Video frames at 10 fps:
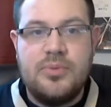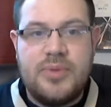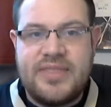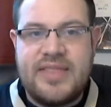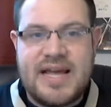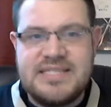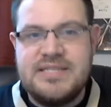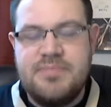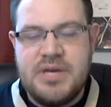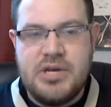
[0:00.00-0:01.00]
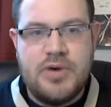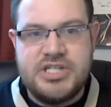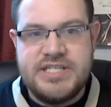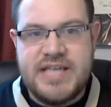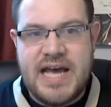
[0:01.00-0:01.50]
That's the big
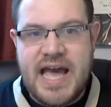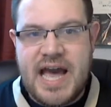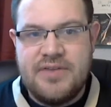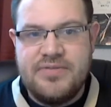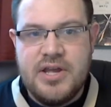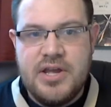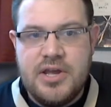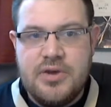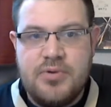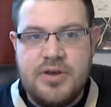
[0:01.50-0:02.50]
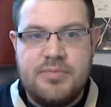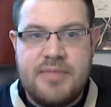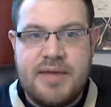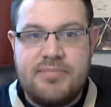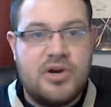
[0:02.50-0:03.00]
questions I have with
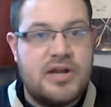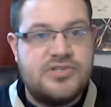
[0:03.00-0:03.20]
Mettenberger.